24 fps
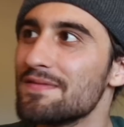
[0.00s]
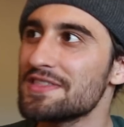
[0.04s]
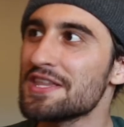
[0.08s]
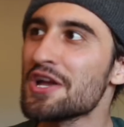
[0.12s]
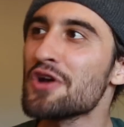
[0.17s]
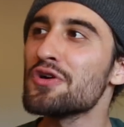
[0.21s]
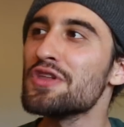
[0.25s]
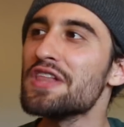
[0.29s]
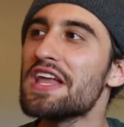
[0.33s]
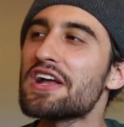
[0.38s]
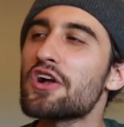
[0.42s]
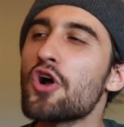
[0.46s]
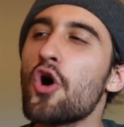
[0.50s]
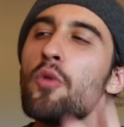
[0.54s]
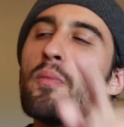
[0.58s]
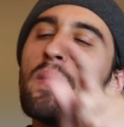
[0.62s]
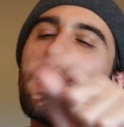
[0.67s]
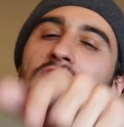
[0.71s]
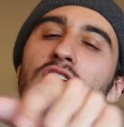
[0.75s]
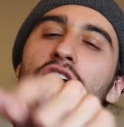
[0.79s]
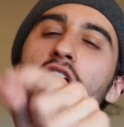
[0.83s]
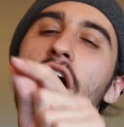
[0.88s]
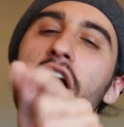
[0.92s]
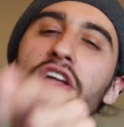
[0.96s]
They're like, oh
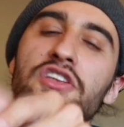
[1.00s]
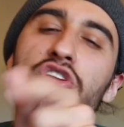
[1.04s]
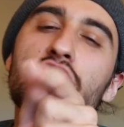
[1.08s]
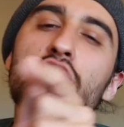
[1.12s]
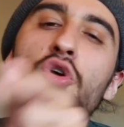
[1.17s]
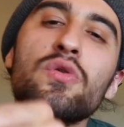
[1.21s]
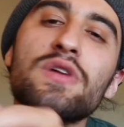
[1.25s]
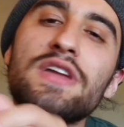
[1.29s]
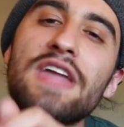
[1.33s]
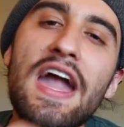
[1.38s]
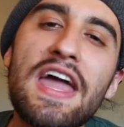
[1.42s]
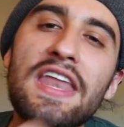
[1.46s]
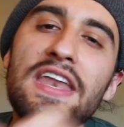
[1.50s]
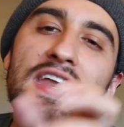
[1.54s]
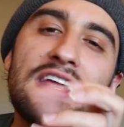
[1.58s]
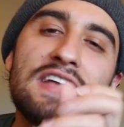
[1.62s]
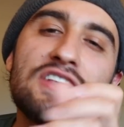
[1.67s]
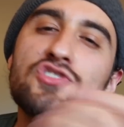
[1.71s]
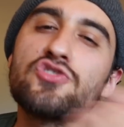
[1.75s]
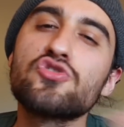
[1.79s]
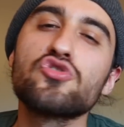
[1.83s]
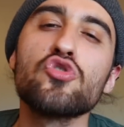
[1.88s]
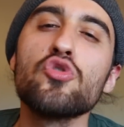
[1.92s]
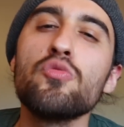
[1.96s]
my god, you don't get it,
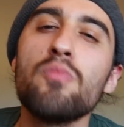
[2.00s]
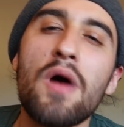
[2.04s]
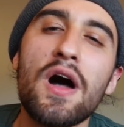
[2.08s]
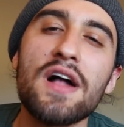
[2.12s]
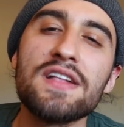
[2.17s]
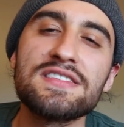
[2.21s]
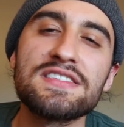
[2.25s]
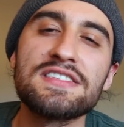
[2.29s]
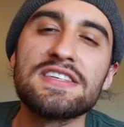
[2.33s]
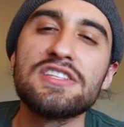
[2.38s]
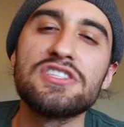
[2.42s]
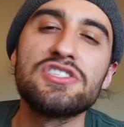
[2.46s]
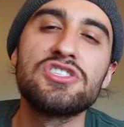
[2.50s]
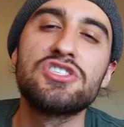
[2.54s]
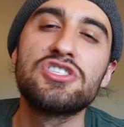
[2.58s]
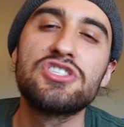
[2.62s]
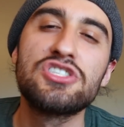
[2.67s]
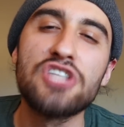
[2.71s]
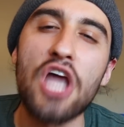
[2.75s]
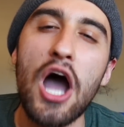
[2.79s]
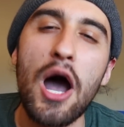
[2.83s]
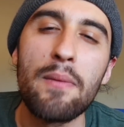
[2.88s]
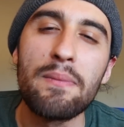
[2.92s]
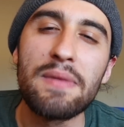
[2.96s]
it's Drew Monson,
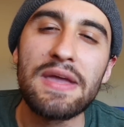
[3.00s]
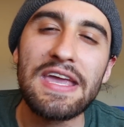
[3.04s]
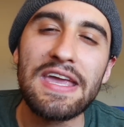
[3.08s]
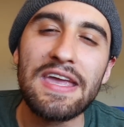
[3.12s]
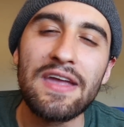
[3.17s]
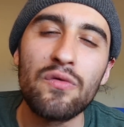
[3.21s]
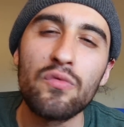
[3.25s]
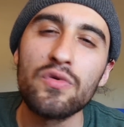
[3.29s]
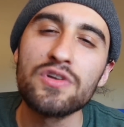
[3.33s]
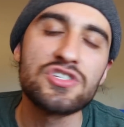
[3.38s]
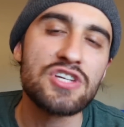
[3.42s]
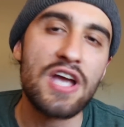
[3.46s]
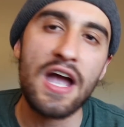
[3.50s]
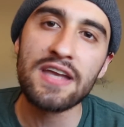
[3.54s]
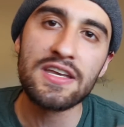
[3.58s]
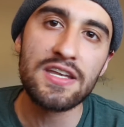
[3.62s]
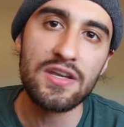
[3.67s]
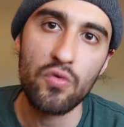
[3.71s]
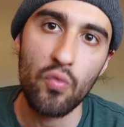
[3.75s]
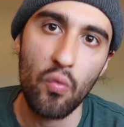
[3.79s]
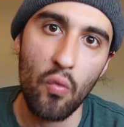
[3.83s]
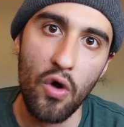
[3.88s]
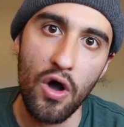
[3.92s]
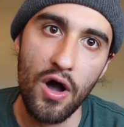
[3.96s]
dummy, which I
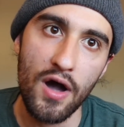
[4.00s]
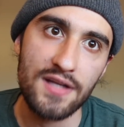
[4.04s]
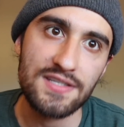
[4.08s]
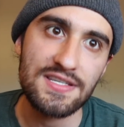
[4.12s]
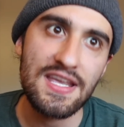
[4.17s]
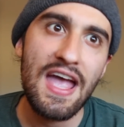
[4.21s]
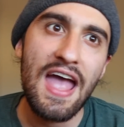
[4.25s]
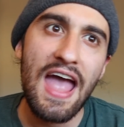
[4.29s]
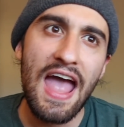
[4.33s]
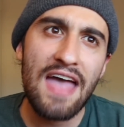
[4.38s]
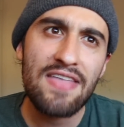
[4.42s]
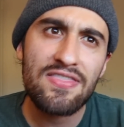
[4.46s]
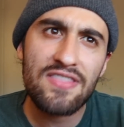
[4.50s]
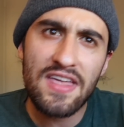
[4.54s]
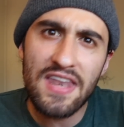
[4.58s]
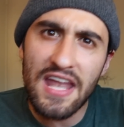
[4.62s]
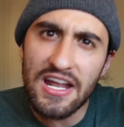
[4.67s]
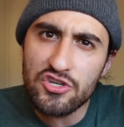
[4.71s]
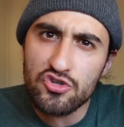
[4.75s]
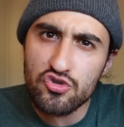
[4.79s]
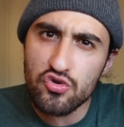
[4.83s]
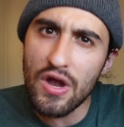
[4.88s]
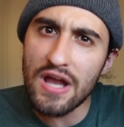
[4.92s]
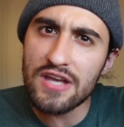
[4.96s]
didn't want. And then
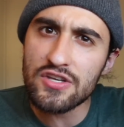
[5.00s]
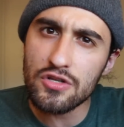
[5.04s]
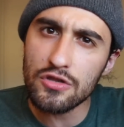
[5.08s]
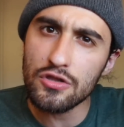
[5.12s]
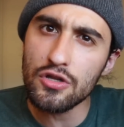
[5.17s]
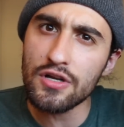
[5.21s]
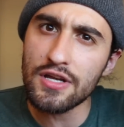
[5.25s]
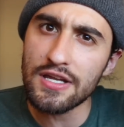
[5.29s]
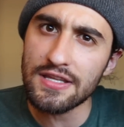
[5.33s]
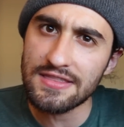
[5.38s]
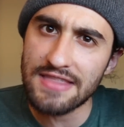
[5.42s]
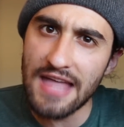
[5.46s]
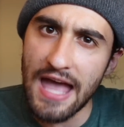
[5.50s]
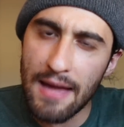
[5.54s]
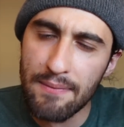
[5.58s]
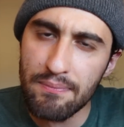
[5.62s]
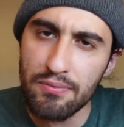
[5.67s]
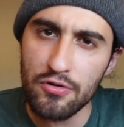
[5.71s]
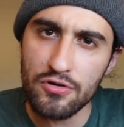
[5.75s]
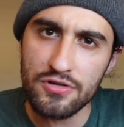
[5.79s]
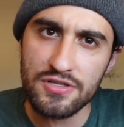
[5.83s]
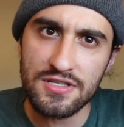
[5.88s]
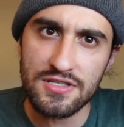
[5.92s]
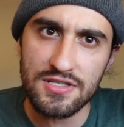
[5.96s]
I tried to look at that
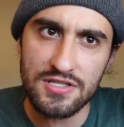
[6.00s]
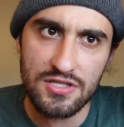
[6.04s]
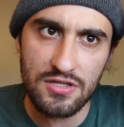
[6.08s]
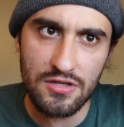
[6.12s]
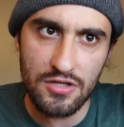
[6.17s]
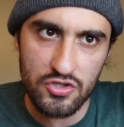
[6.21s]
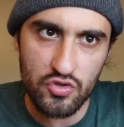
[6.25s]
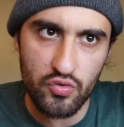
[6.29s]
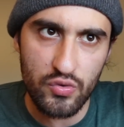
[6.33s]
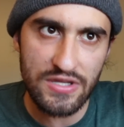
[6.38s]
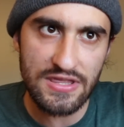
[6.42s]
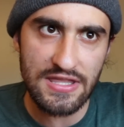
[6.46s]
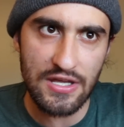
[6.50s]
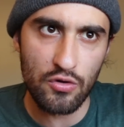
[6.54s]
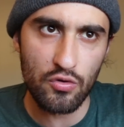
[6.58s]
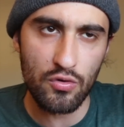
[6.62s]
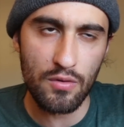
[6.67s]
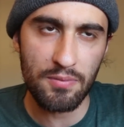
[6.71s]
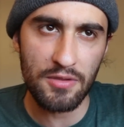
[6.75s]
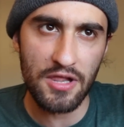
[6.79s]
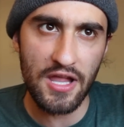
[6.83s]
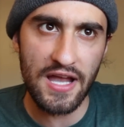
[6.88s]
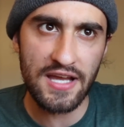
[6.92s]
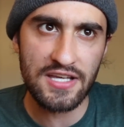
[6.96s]
person's, the tweet they were
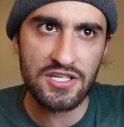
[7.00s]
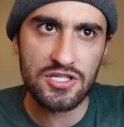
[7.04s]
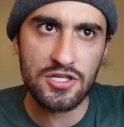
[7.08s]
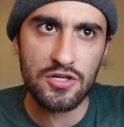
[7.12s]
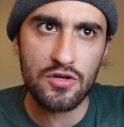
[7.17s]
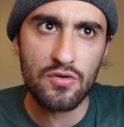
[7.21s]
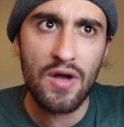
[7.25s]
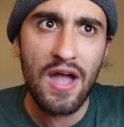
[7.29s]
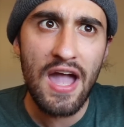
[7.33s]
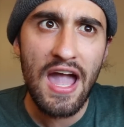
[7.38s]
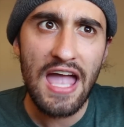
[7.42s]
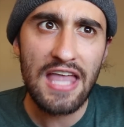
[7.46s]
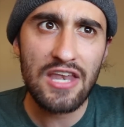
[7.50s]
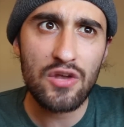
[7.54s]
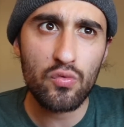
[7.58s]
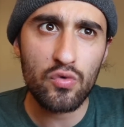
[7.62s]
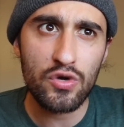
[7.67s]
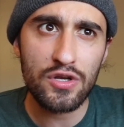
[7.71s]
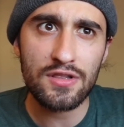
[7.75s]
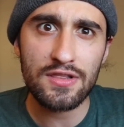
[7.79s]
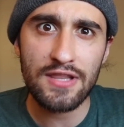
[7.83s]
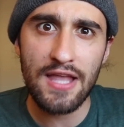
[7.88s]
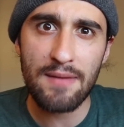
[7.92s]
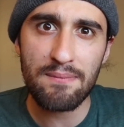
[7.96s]
replying to, and it
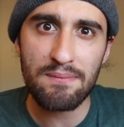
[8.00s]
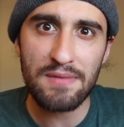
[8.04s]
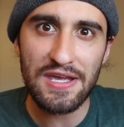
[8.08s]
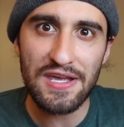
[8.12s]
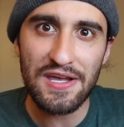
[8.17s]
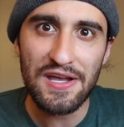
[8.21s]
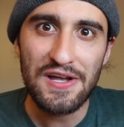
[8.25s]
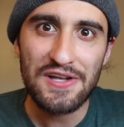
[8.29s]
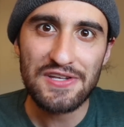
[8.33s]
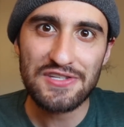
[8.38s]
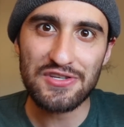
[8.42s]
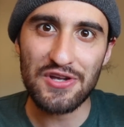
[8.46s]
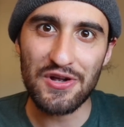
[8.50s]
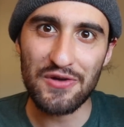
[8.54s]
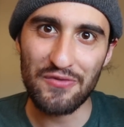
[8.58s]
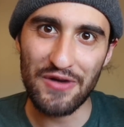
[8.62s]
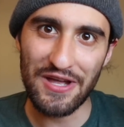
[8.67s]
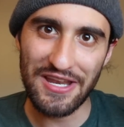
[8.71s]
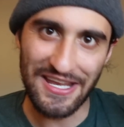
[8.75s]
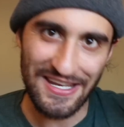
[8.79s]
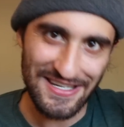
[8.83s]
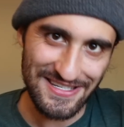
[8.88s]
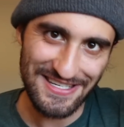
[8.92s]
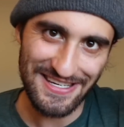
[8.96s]
wouldn't let me, so I
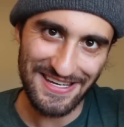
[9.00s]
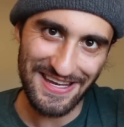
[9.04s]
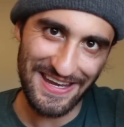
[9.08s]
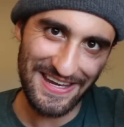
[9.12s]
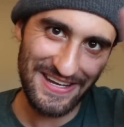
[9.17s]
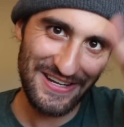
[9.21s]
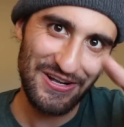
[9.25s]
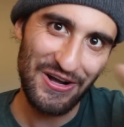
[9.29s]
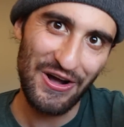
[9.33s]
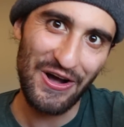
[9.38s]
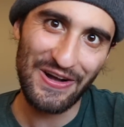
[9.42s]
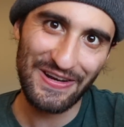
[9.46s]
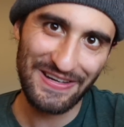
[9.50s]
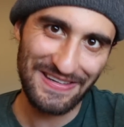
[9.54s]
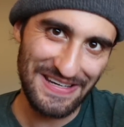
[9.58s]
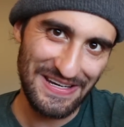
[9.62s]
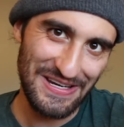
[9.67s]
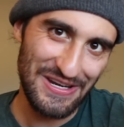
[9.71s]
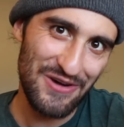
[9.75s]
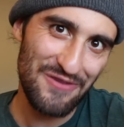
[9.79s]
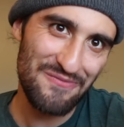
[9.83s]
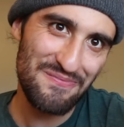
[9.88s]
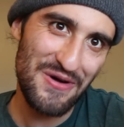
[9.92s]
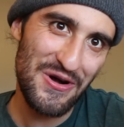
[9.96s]
went into
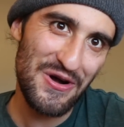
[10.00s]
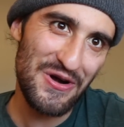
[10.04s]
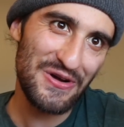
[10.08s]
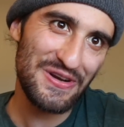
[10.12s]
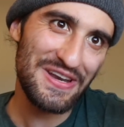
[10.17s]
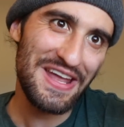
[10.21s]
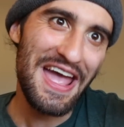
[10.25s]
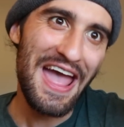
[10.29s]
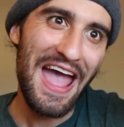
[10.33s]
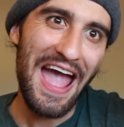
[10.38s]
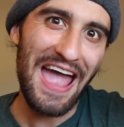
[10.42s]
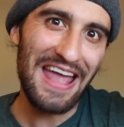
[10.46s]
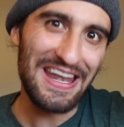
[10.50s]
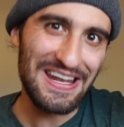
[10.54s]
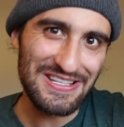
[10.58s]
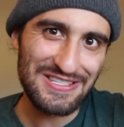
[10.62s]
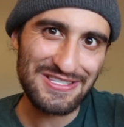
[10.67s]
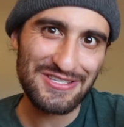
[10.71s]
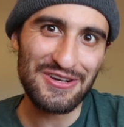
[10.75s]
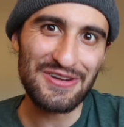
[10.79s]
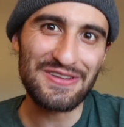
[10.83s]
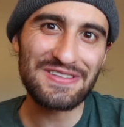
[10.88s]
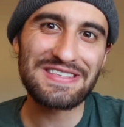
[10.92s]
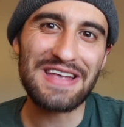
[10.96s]
incognito mode, and
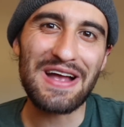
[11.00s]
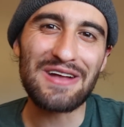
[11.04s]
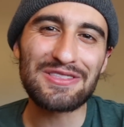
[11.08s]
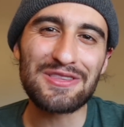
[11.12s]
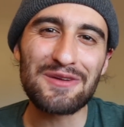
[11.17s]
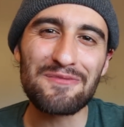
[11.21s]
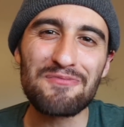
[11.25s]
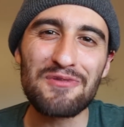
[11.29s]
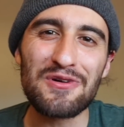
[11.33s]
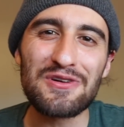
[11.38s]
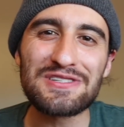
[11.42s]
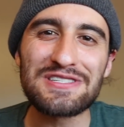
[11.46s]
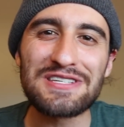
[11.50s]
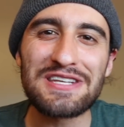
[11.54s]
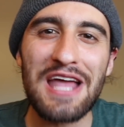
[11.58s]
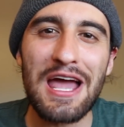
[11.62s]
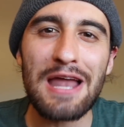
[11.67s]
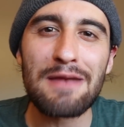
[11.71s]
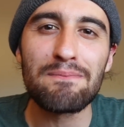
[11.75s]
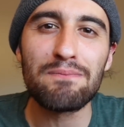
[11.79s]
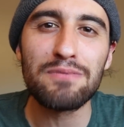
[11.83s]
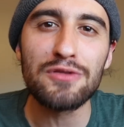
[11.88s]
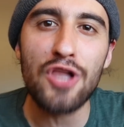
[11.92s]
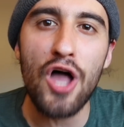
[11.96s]
it turns out the person
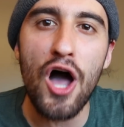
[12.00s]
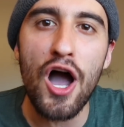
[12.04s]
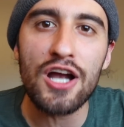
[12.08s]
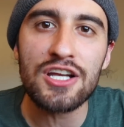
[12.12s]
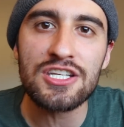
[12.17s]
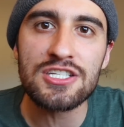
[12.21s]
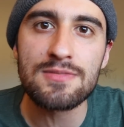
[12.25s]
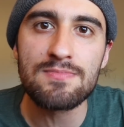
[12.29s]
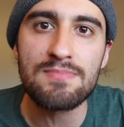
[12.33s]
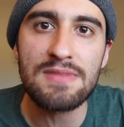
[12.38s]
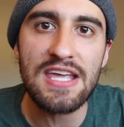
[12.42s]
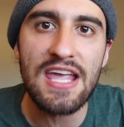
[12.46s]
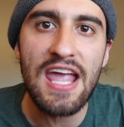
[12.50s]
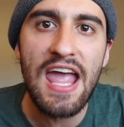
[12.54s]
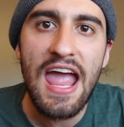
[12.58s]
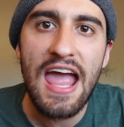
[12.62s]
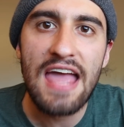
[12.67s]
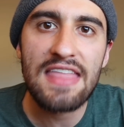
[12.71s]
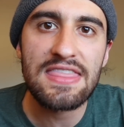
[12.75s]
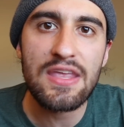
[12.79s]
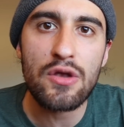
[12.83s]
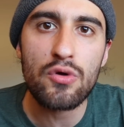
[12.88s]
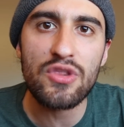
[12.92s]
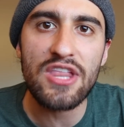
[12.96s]
had blocked me,
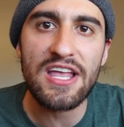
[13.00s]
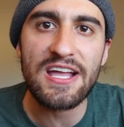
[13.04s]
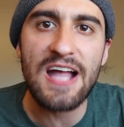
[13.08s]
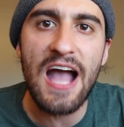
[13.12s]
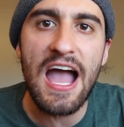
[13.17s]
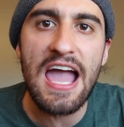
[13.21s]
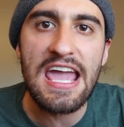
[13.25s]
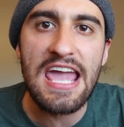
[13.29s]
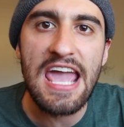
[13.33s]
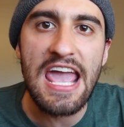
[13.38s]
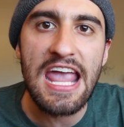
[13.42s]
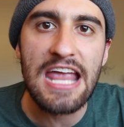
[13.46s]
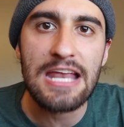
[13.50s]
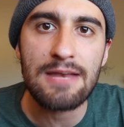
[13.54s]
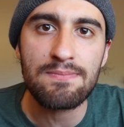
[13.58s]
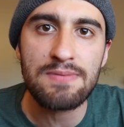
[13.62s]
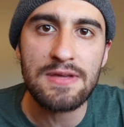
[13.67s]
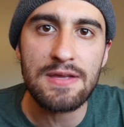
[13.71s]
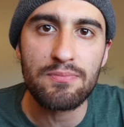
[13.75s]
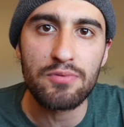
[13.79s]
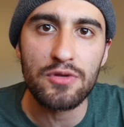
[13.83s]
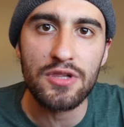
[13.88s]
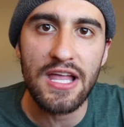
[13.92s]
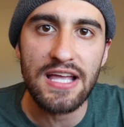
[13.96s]
and they were like, I hate
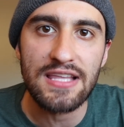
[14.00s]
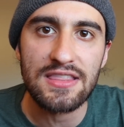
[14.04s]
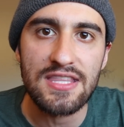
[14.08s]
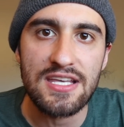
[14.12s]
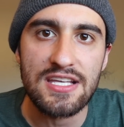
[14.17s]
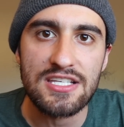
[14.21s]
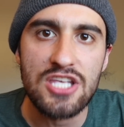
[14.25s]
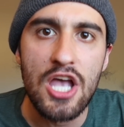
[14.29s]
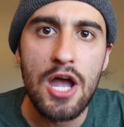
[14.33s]
people like this,